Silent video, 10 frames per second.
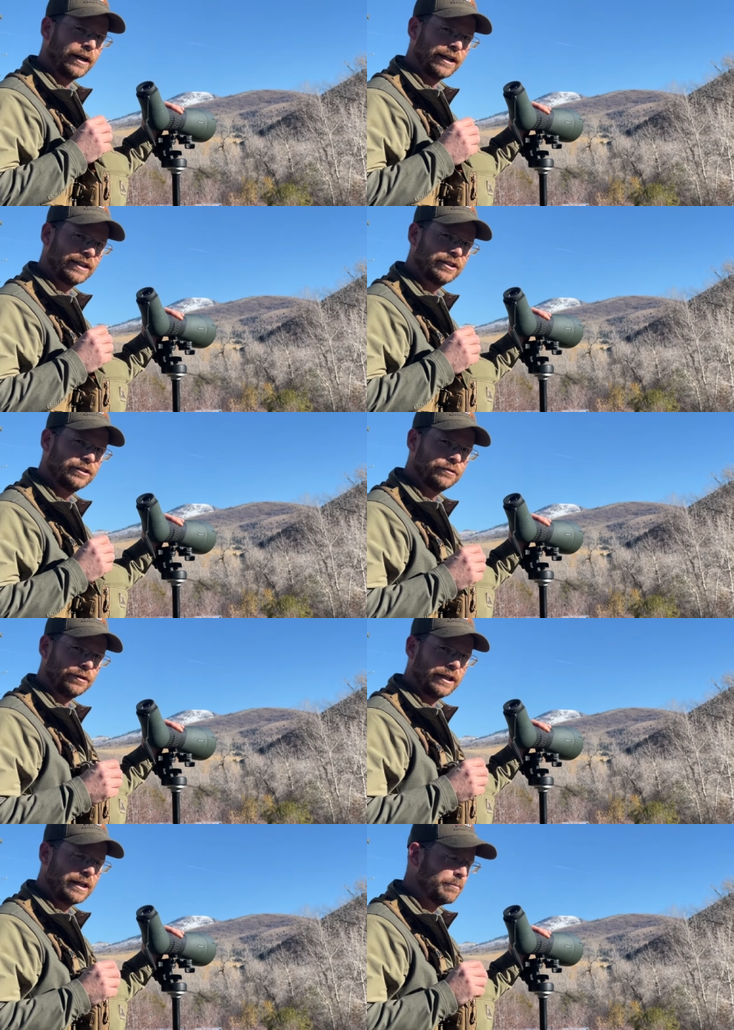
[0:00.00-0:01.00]

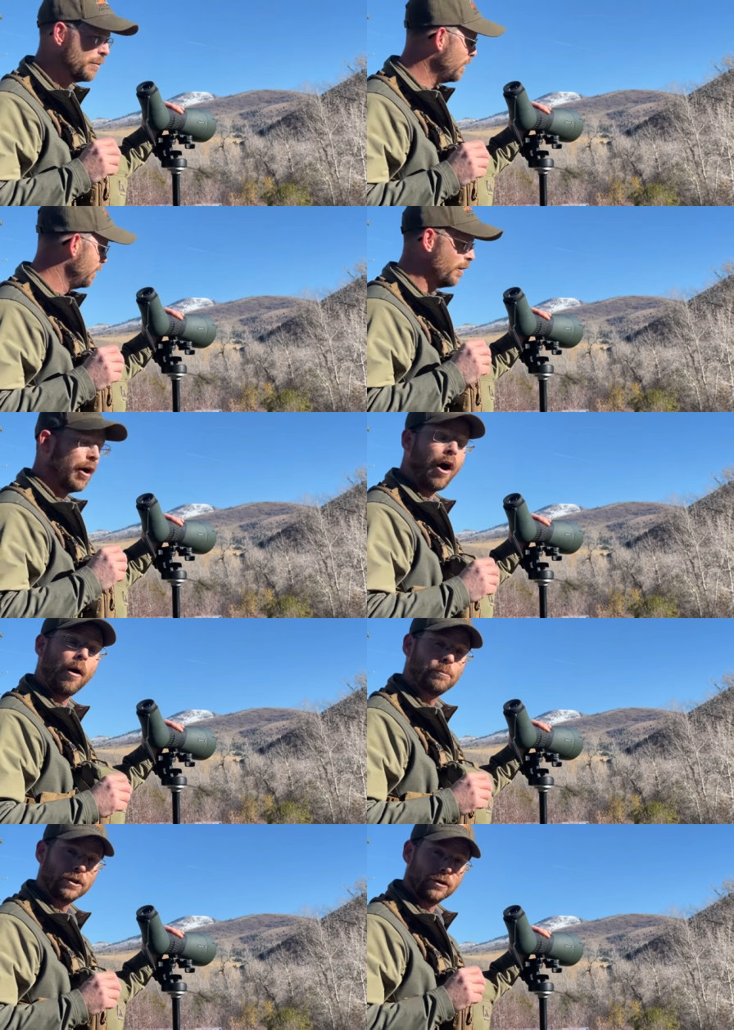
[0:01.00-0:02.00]
extreme
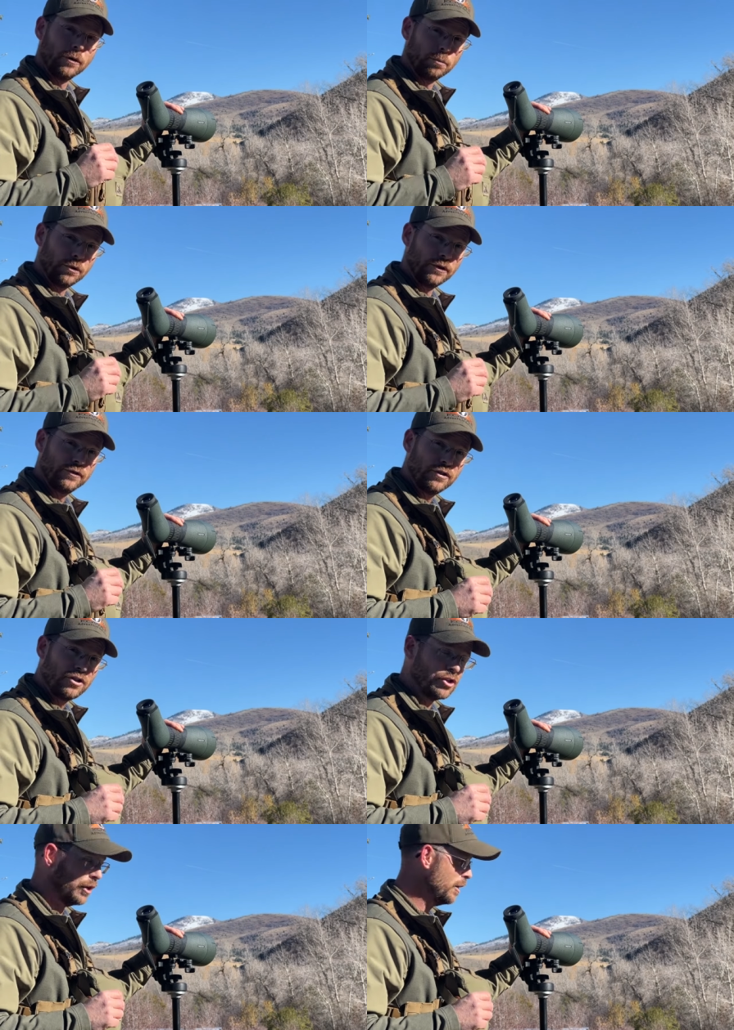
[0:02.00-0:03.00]
optical
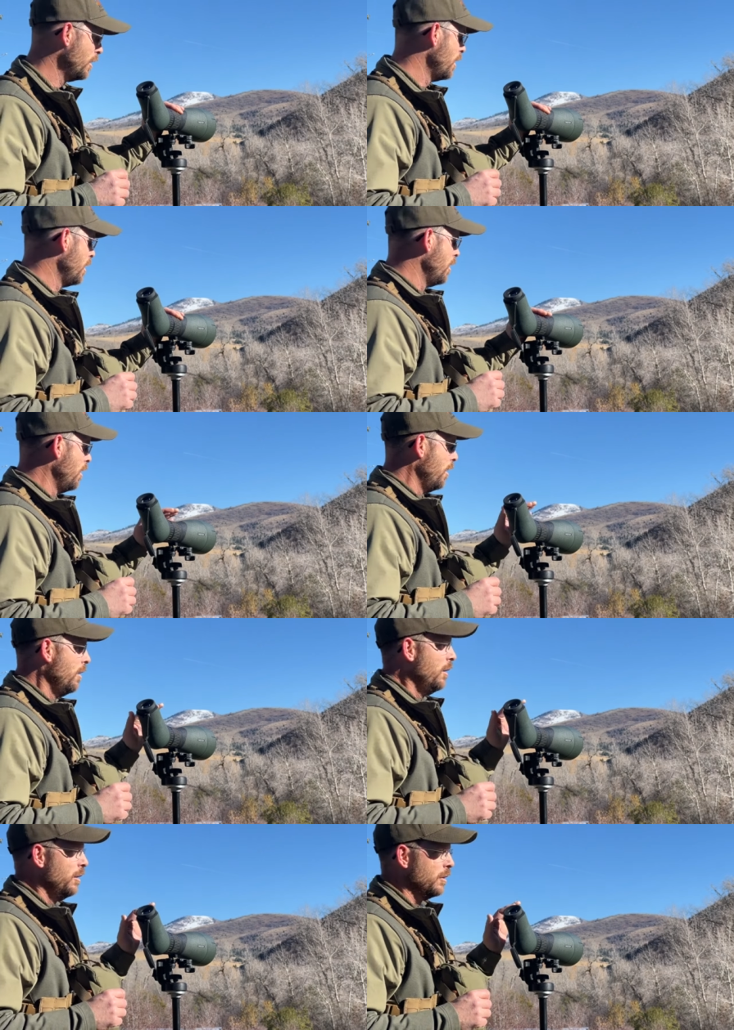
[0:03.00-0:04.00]
precision.
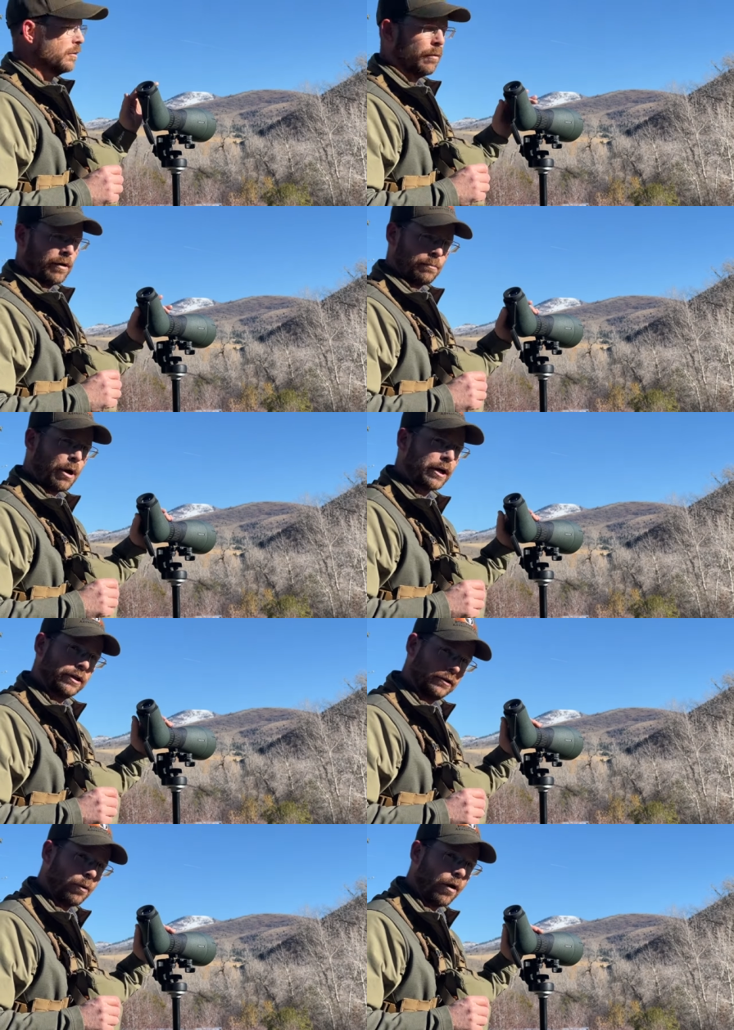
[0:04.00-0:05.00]
You want to buy
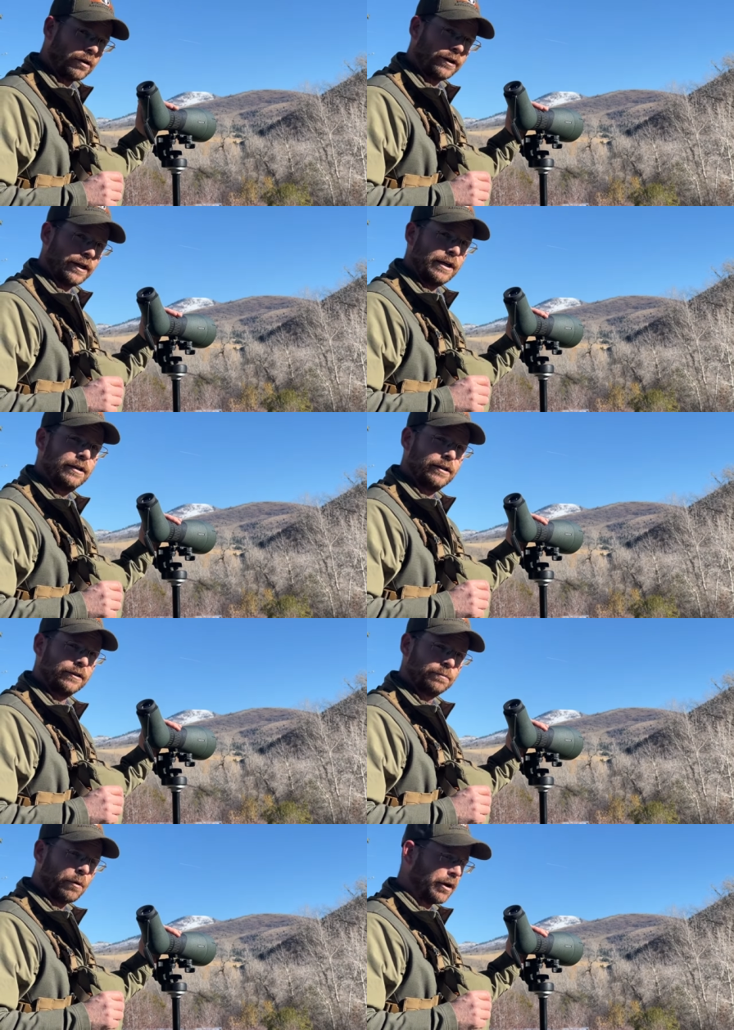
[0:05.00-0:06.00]
good quality in
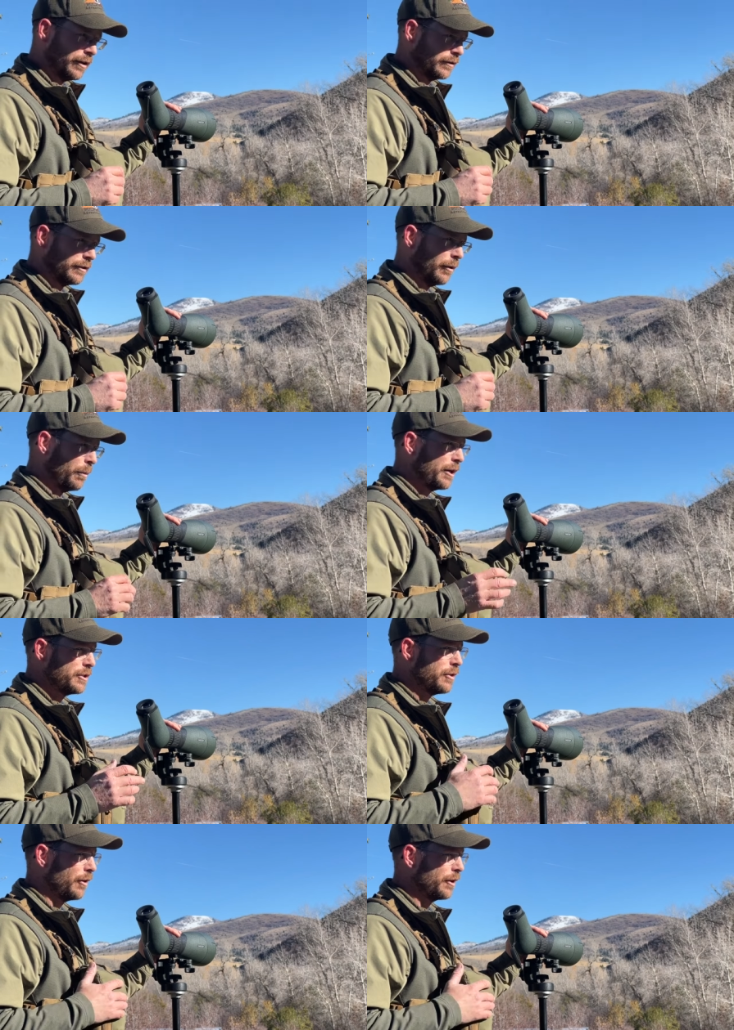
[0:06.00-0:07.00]
a spotting scope. I
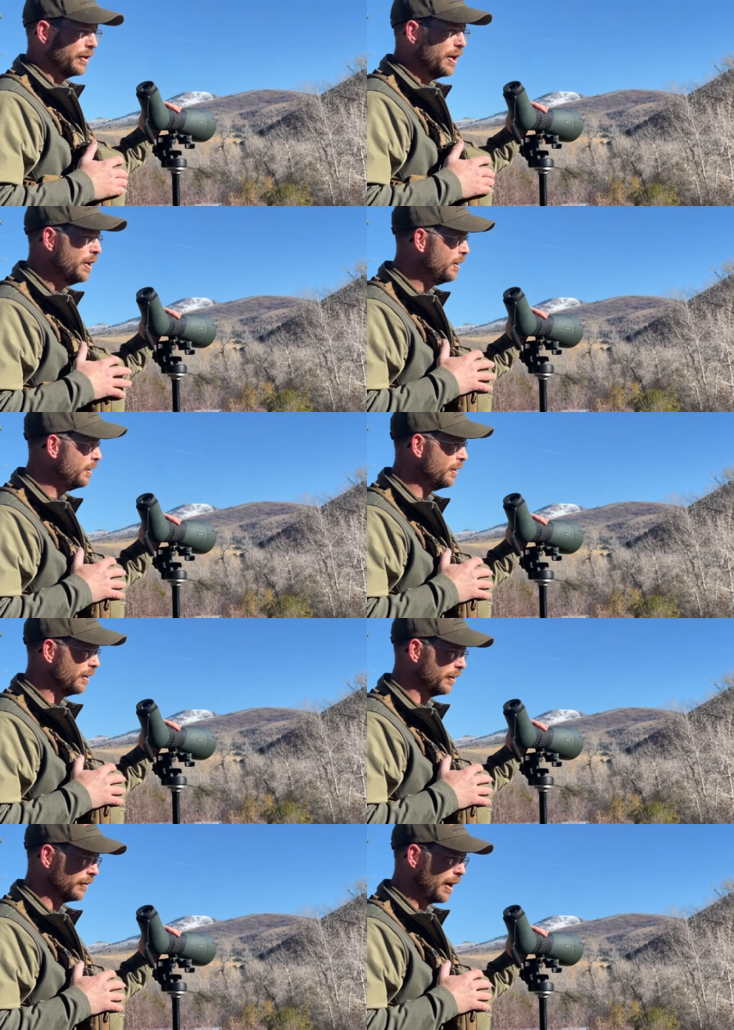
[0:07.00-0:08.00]
started
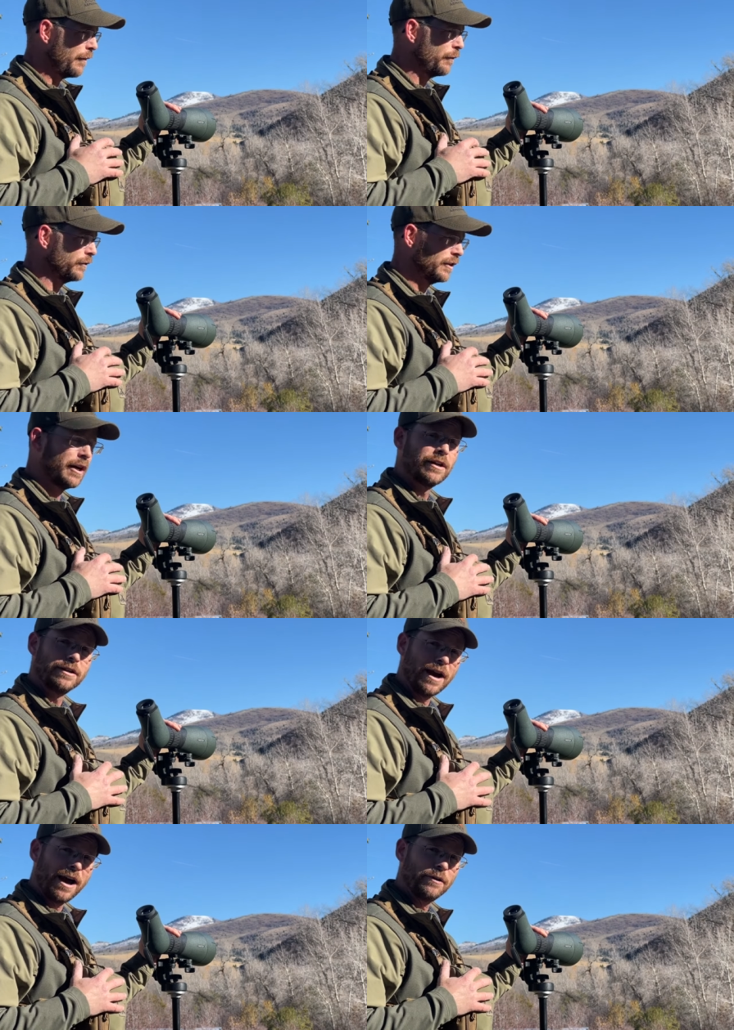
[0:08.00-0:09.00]
uh, life as a young
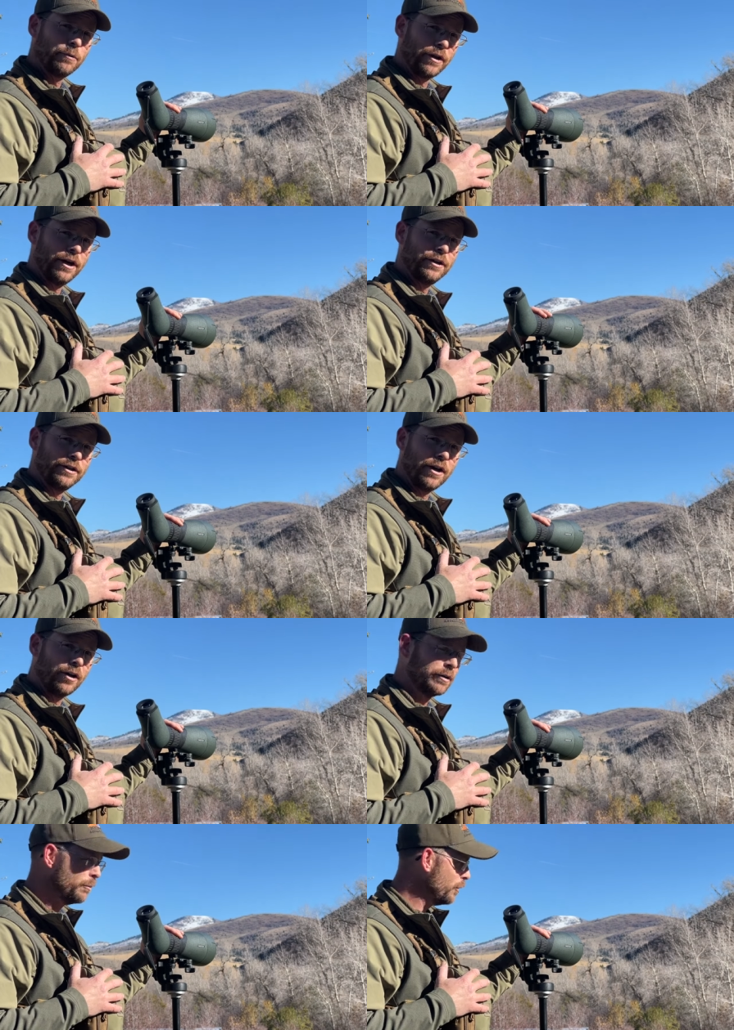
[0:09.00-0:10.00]
guide with a $100